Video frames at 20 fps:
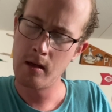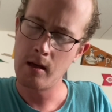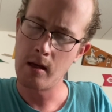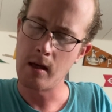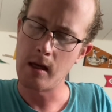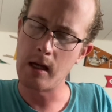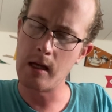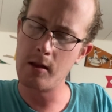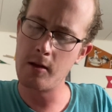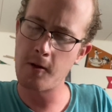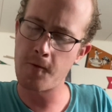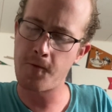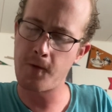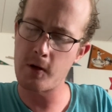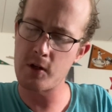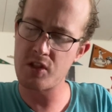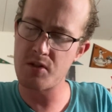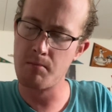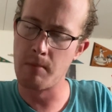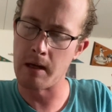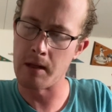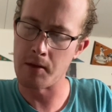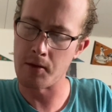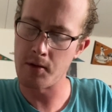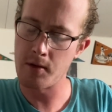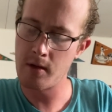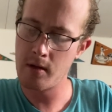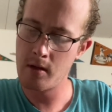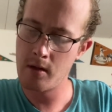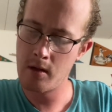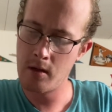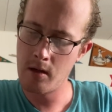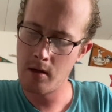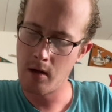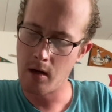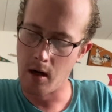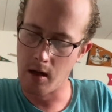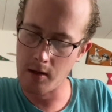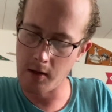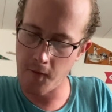In the 1st month,
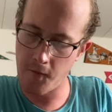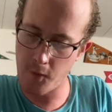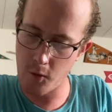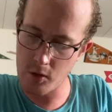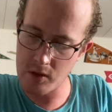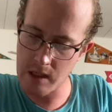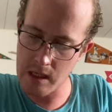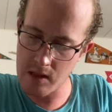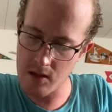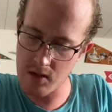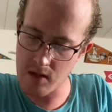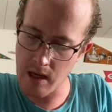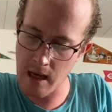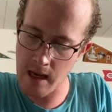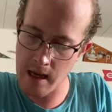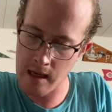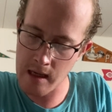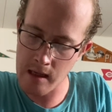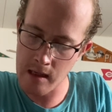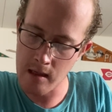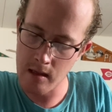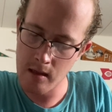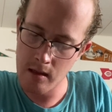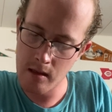on the 14th day,